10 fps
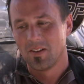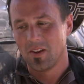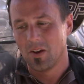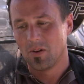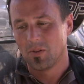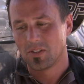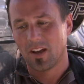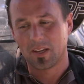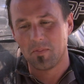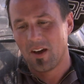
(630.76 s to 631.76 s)
you know, we'll
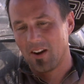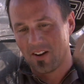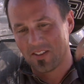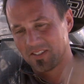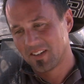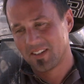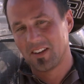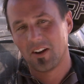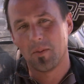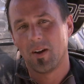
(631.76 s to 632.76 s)
talk about it on the
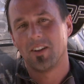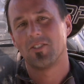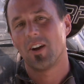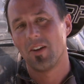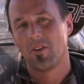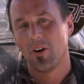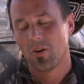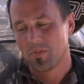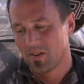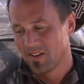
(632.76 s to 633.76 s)
sixteen hundred mile drive
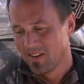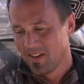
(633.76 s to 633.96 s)
home and